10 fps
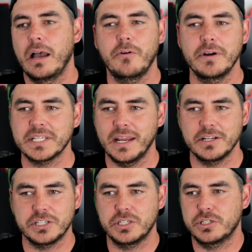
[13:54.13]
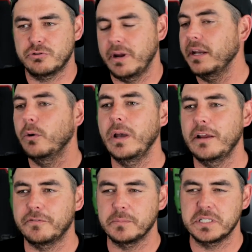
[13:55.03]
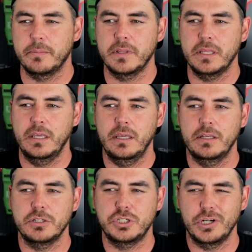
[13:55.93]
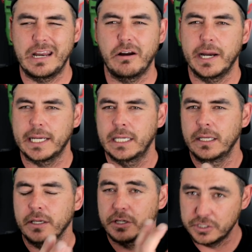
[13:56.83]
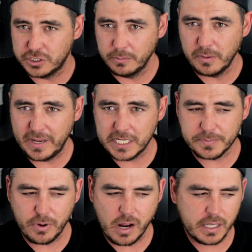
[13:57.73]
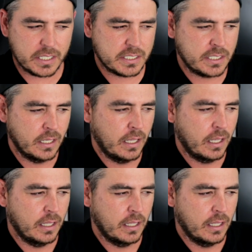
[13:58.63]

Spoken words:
I've always kind of strayed away from some of the generic consumer-based products